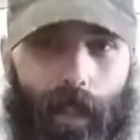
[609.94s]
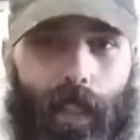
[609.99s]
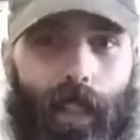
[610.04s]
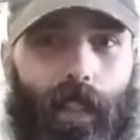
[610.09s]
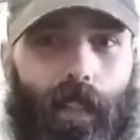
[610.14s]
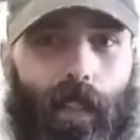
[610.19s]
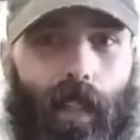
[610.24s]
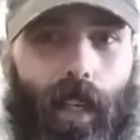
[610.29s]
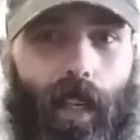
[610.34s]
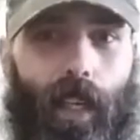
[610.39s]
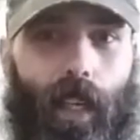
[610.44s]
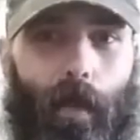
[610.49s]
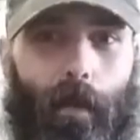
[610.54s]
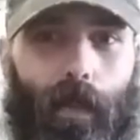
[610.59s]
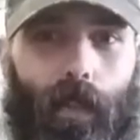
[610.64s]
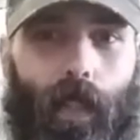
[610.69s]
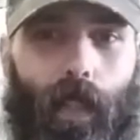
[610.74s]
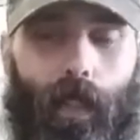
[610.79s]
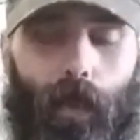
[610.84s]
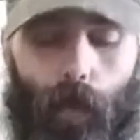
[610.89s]
this on
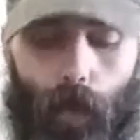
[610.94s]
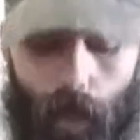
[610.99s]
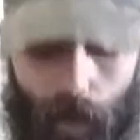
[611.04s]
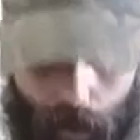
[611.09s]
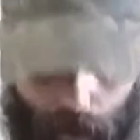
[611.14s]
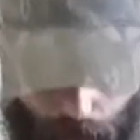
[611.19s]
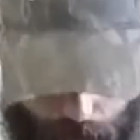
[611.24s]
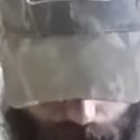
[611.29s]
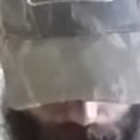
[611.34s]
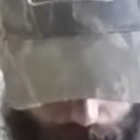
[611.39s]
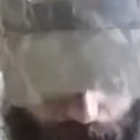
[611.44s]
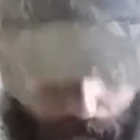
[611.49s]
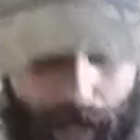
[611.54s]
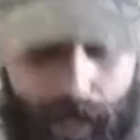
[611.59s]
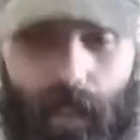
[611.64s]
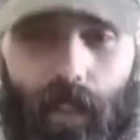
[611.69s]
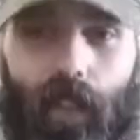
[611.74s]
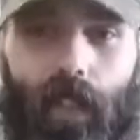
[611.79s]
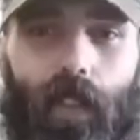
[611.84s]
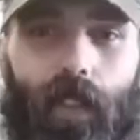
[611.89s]
Amazon as well, the
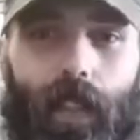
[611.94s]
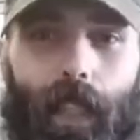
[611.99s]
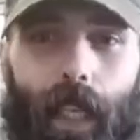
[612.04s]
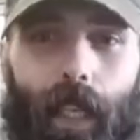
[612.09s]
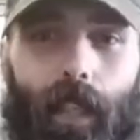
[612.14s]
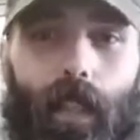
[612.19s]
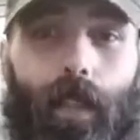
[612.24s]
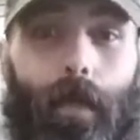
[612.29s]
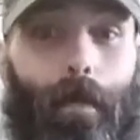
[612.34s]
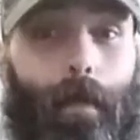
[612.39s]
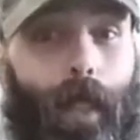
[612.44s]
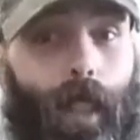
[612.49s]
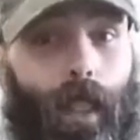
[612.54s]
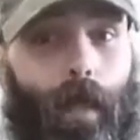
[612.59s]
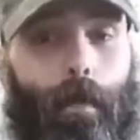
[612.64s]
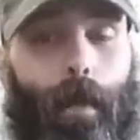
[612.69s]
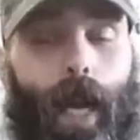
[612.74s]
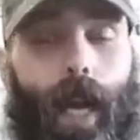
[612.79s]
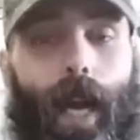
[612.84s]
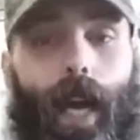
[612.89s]
Tactical Tailor Mini
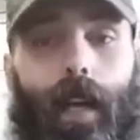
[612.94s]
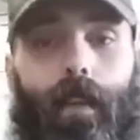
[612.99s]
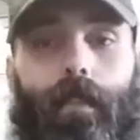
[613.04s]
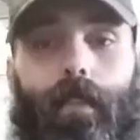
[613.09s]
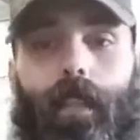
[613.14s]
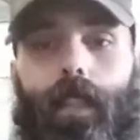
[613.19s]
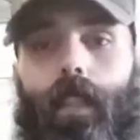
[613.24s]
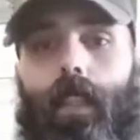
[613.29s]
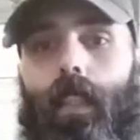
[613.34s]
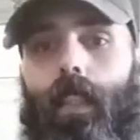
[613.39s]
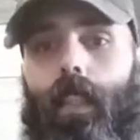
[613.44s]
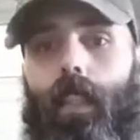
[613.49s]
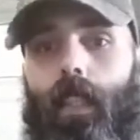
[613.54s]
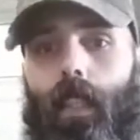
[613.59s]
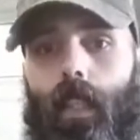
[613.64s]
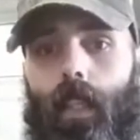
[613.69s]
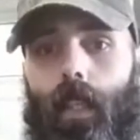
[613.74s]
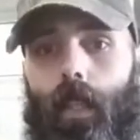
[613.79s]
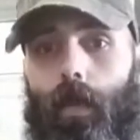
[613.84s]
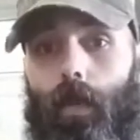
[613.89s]
Mav,
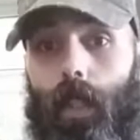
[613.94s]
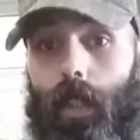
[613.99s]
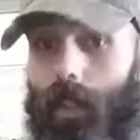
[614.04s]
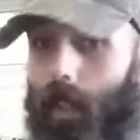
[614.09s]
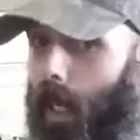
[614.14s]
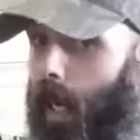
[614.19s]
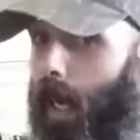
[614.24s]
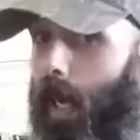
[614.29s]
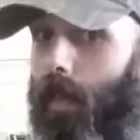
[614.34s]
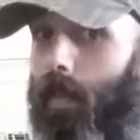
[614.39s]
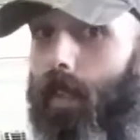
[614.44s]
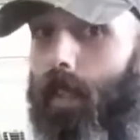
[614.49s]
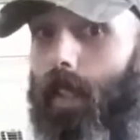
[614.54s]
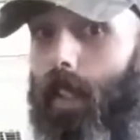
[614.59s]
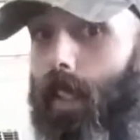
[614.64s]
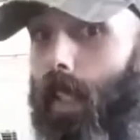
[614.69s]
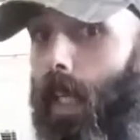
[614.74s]
which I really